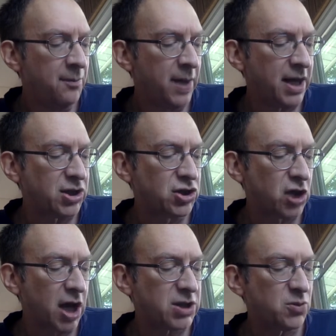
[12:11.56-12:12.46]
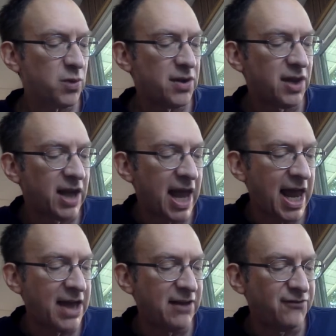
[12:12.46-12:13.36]
But just where the
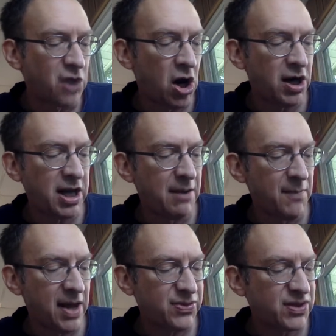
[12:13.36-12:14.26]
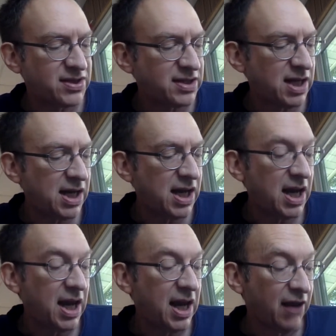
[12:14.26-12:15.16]
land of Narnia met the
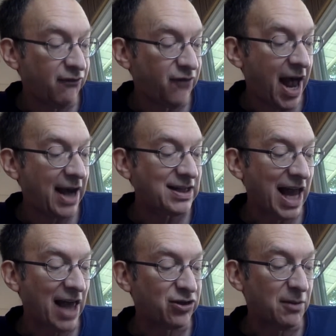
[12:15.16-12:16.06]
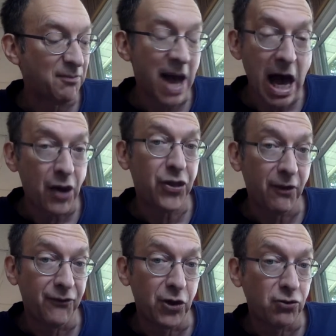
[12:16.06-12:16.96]
sea, in fact, at the mouth
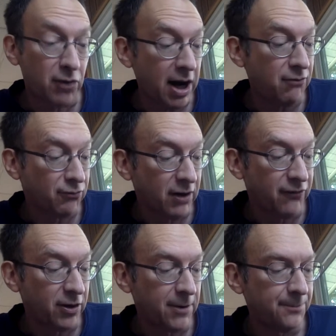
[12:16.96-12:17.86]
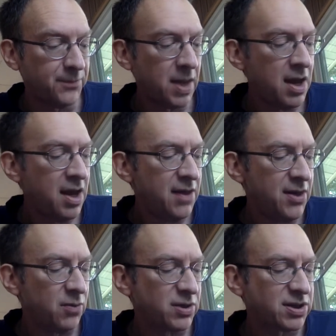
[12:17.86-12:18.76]
of the great river,
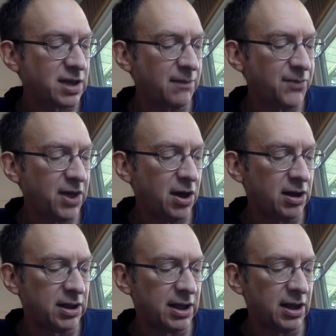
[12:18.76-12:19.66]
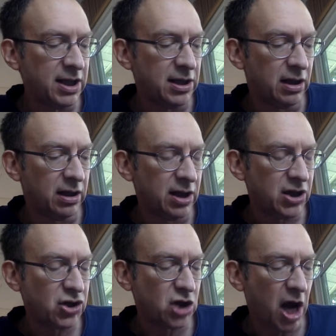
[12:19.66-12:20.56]
there was something on a little hill,
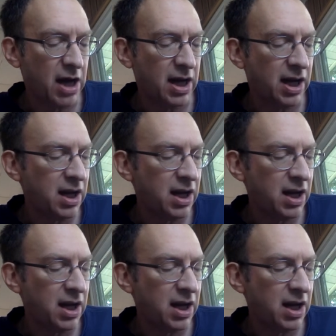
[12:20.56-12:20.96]
shining.